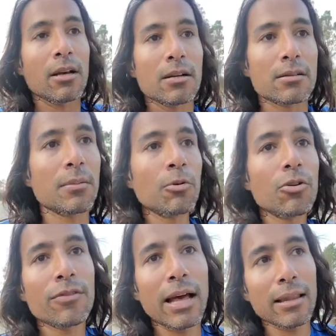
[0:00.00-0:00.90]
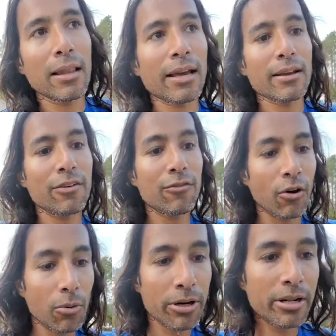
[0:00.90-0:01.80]
to move that leg
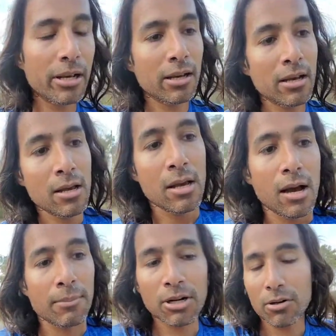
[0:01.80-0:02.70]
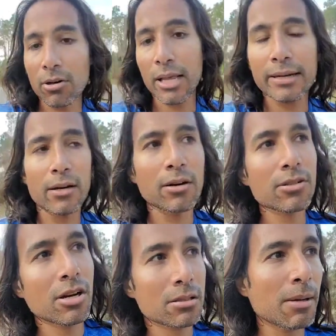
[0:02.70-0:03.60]
forward. I'm gonna go to Orlando,
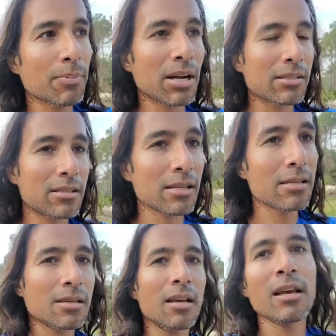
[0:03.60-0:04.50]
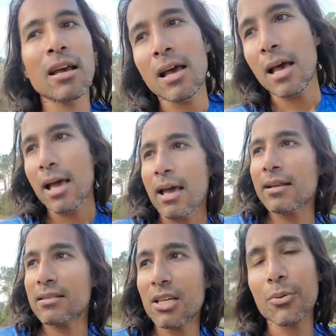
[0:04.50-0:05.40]
talk to my prosthetist, and
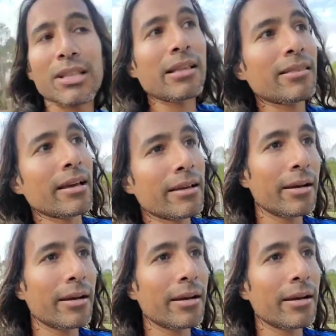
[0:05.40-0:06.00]
see what they think.